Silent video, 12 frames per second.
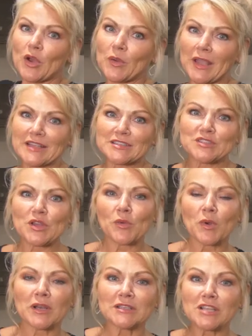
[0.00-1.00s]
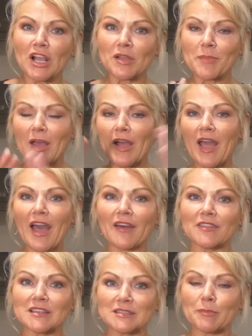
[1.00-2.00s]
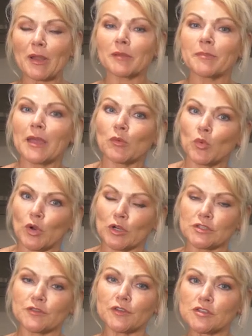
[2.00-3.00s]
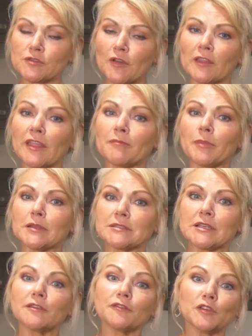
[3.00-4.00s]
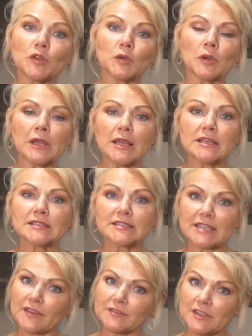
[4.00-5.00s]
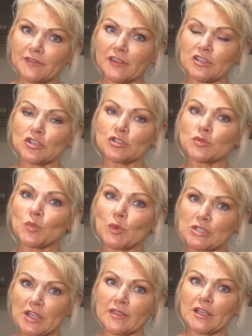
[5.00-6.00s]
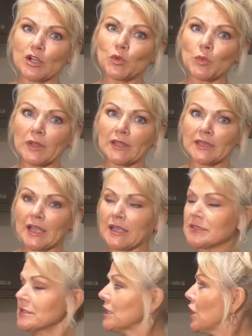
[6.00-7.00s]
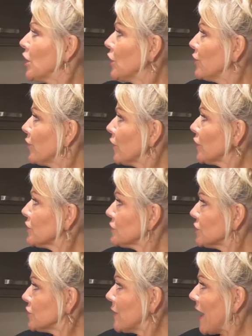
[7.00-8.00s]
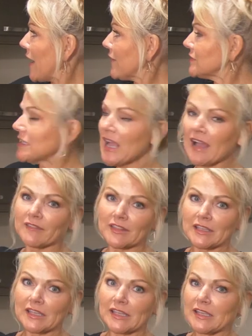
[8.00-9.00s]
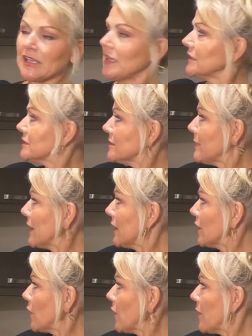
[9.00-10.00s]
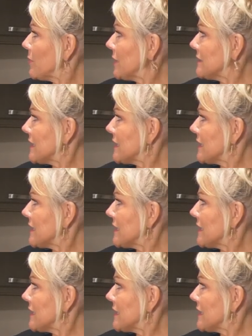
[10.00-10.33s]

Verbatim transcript: Okay, so I want to talk about how this bunk bed works. First of all, they built in a few safety features which I think are really nice. First, you have to have the key in to make it go up and